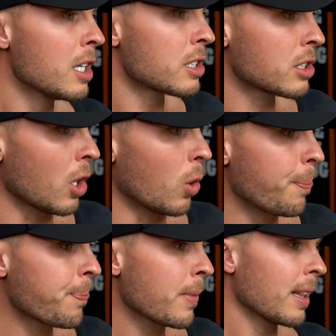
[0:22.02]

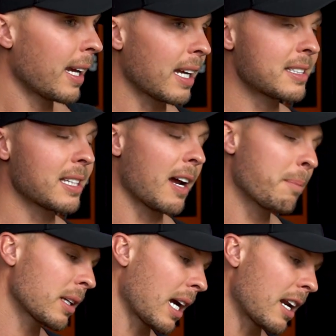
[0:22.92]
So, like I said, I've
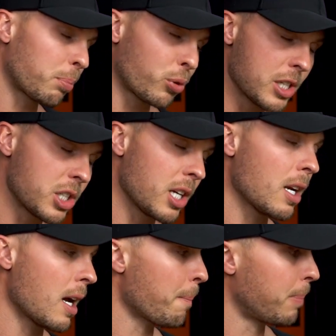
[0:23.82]
been kind of preaching